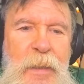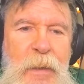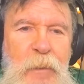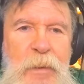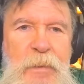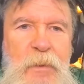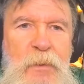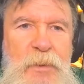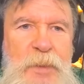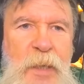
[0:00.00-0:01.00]
Uh, you
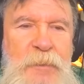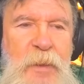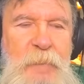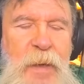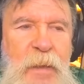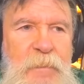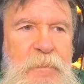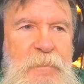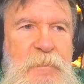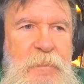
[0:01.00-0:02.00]
couldn't say anything about
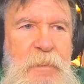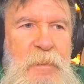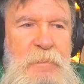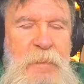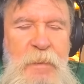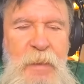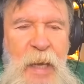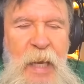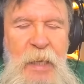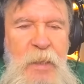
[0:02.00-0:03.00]

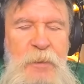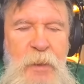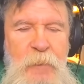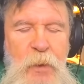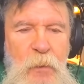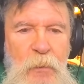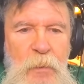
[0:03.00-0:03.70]
AEW.